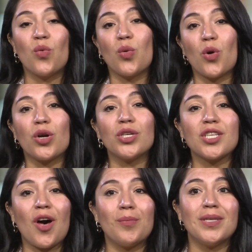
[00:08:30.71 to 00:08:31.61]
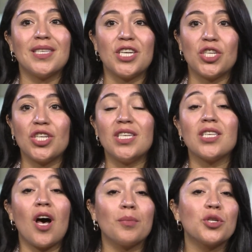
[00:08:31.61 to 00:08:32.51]
where workers' compensation
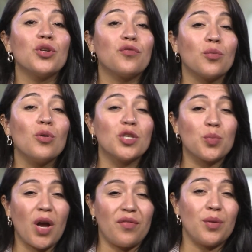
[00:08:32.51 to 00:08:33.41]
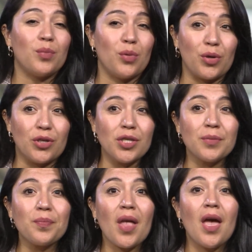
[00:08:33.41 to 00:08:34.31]
is optional for most private
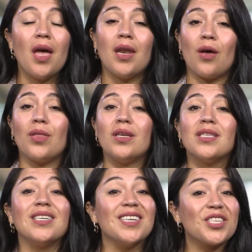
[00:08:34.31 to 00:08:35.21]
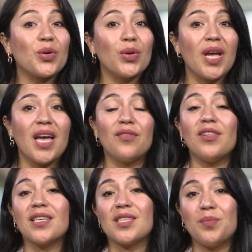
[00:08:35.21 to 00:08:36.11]
employers. Now, this does create
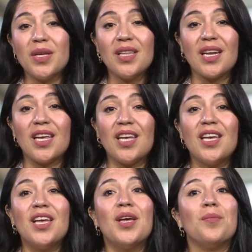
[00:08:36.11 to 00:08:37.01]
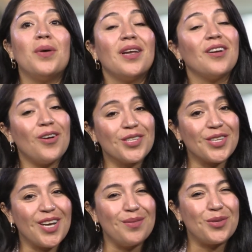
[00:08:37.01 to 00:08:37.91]
flexibility, but it
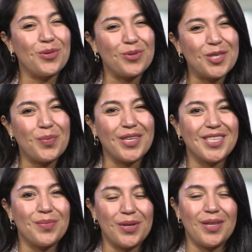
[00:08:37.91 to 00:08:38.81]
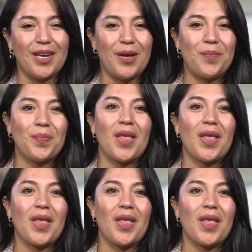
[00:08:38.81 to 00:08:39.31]
also comes with responsibility.